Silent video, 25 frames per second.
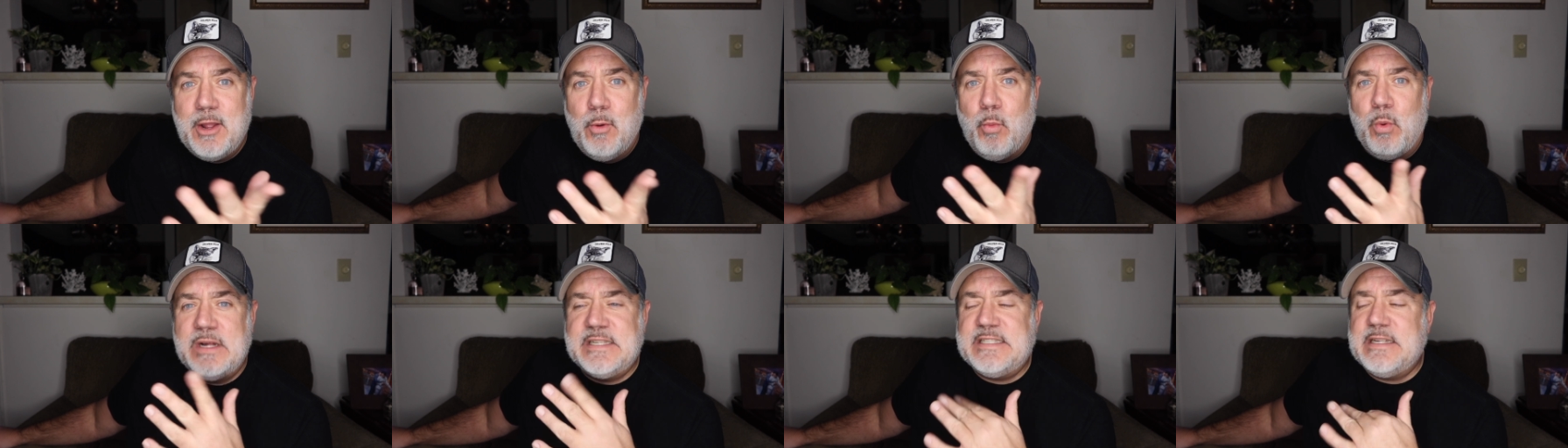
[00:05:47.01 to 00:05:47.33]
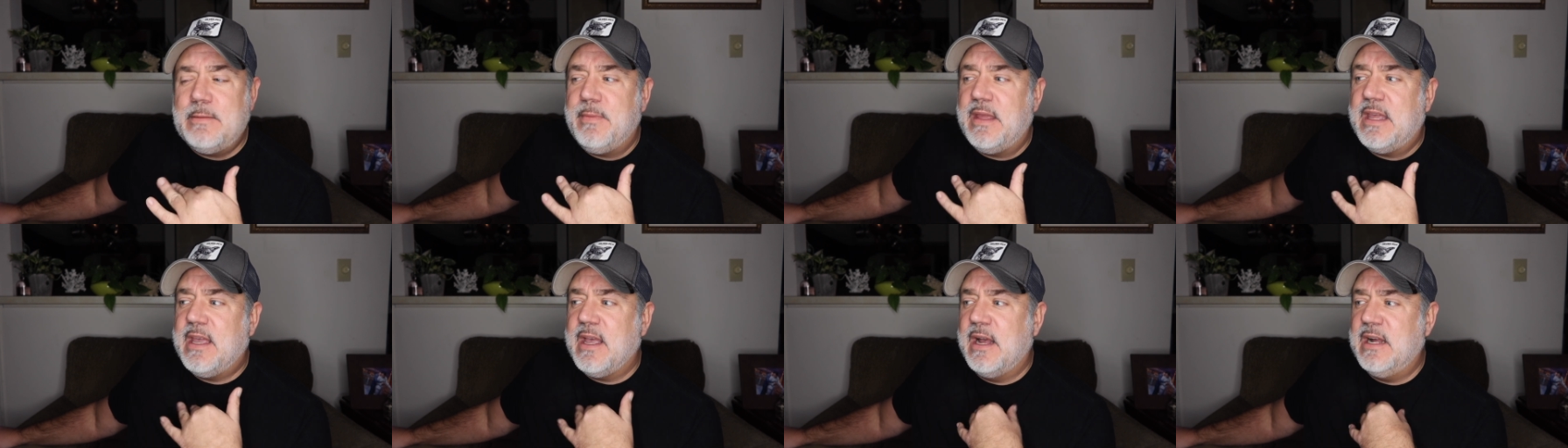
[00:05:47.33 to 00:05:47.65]
It
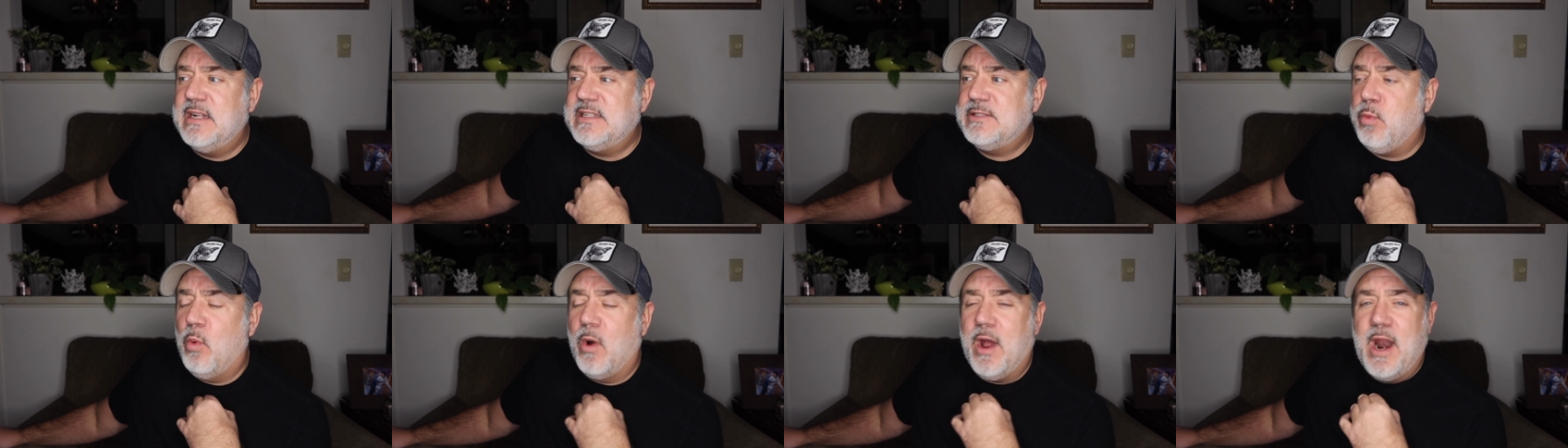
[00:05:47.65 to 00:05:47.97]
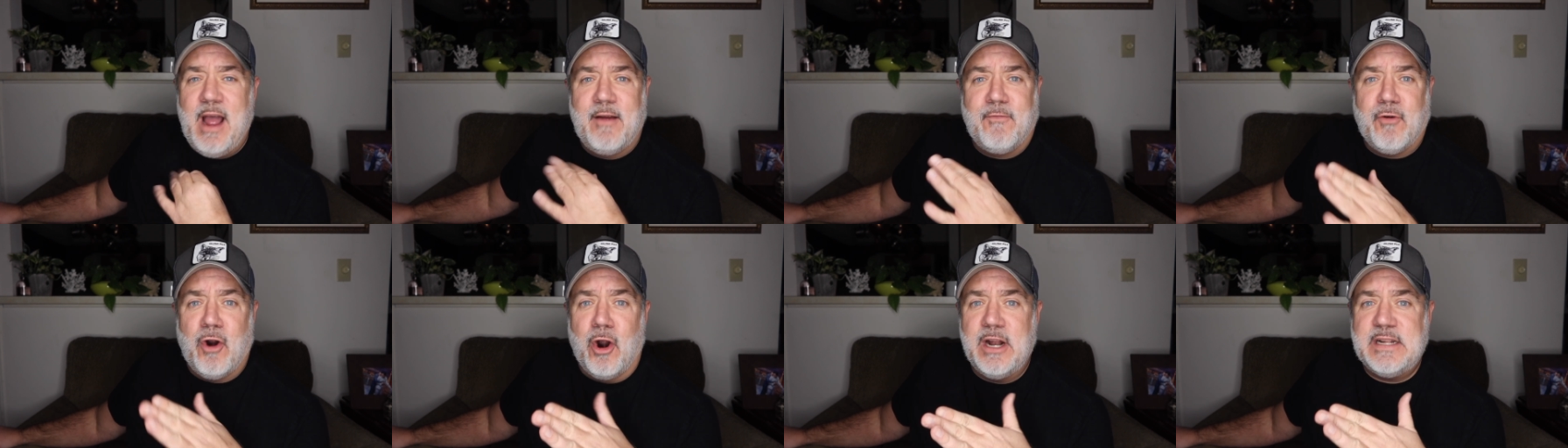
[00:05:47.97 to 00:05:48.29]
wasn't because
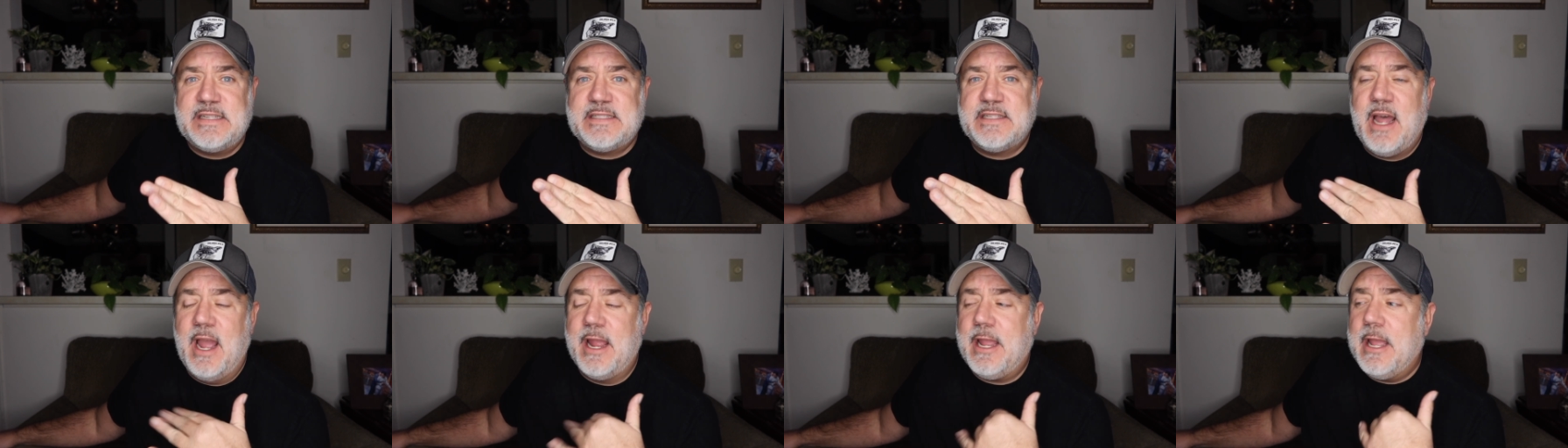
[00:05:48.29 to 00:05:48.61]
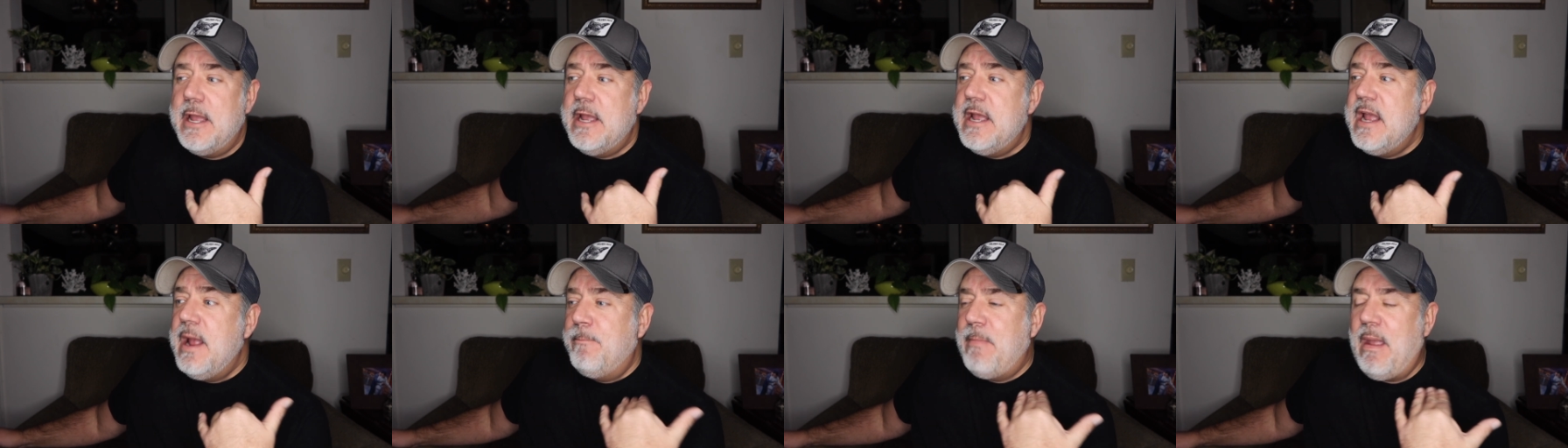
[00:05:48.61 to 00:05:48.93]
whatever. It's like
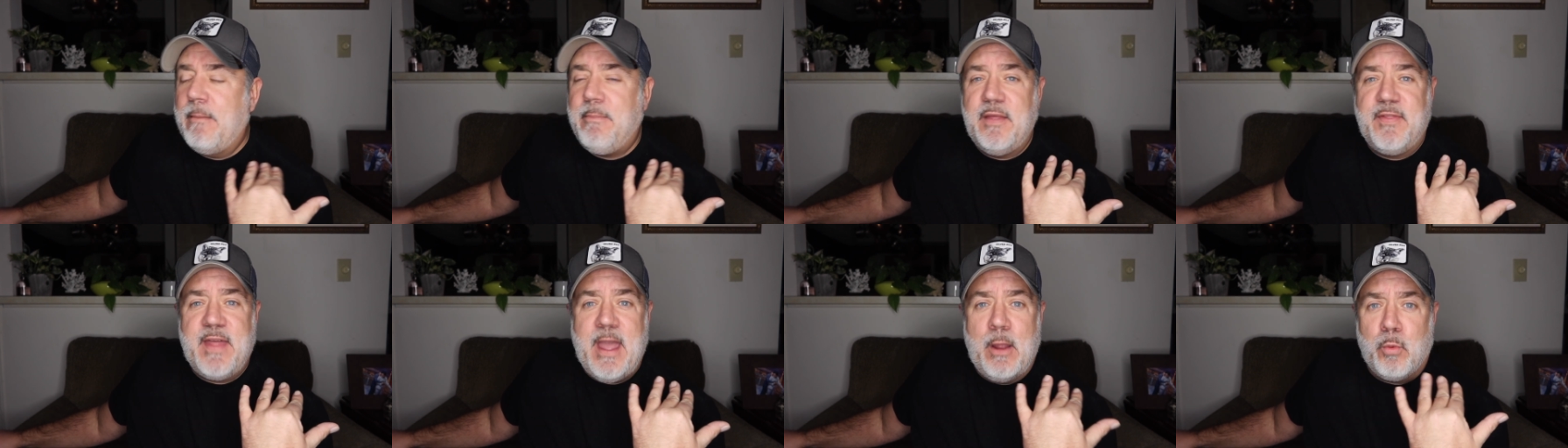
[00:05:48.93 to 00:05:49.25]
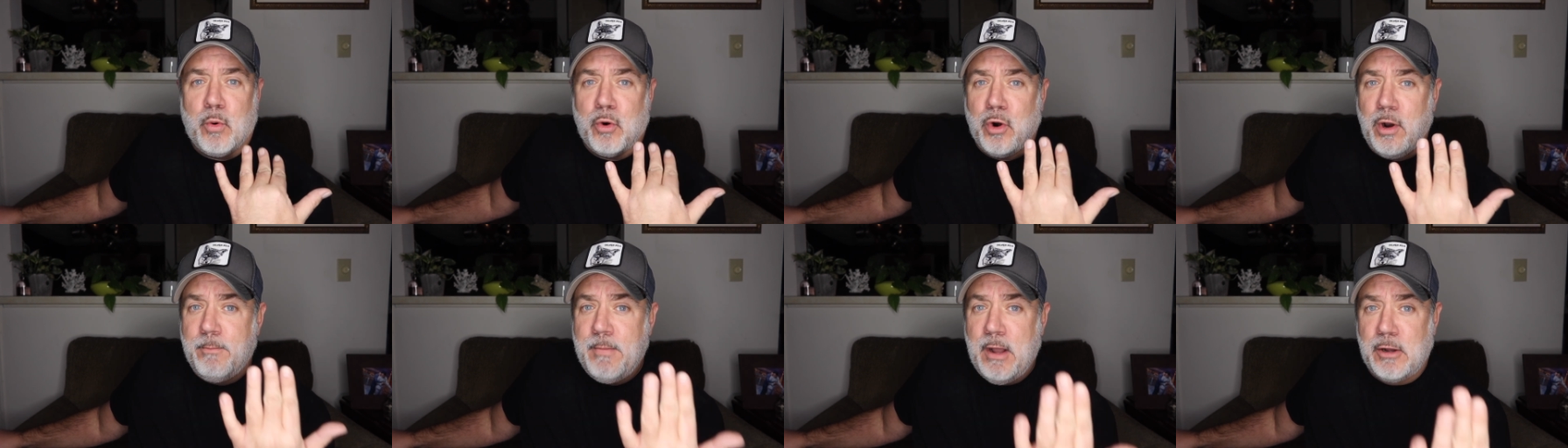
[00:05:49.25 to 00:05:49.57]
maybe they
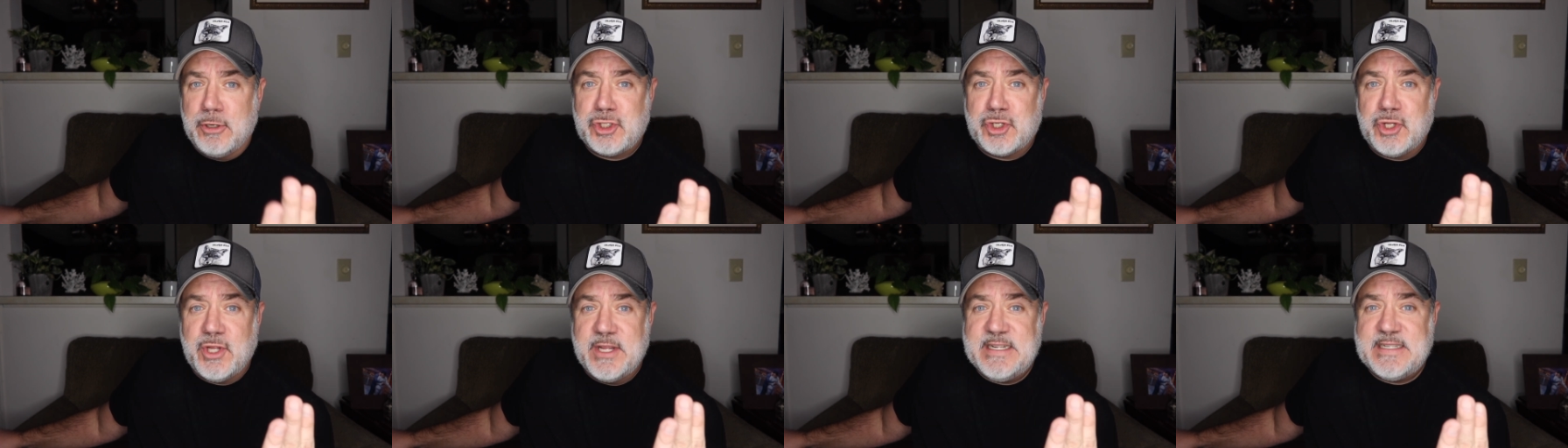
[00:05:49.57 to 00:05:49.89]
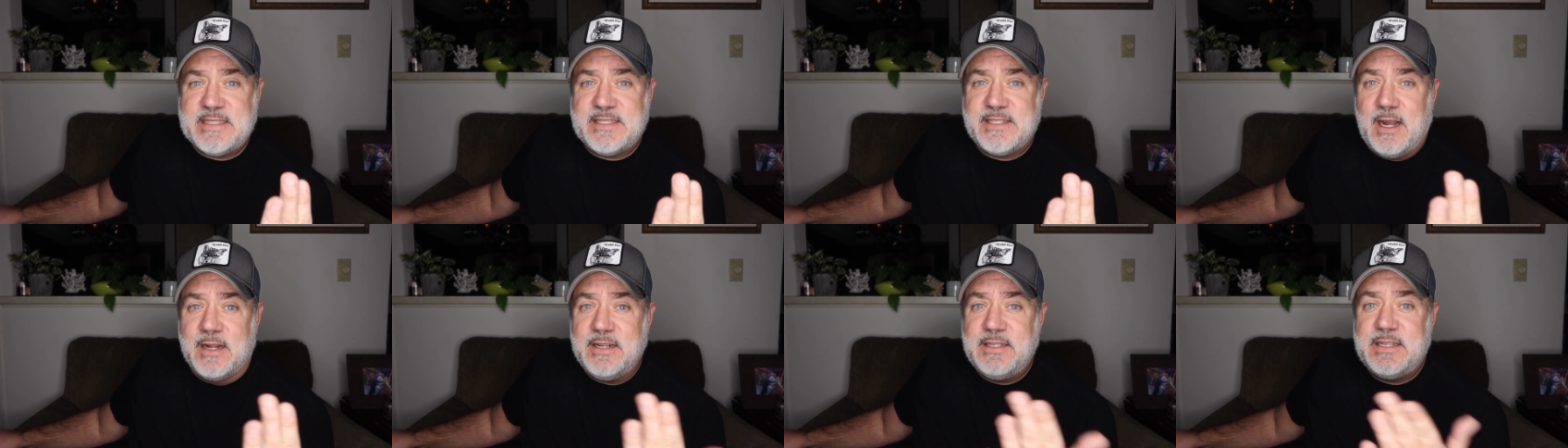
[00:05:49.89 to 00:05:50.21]
were emotionally
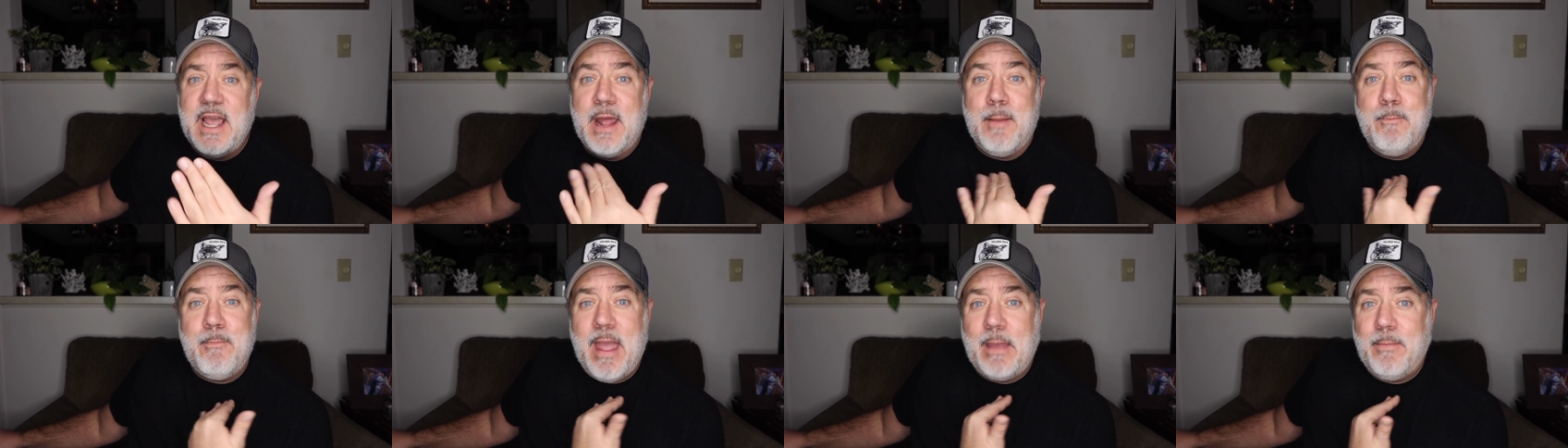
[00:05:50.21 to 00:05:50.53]
stunted.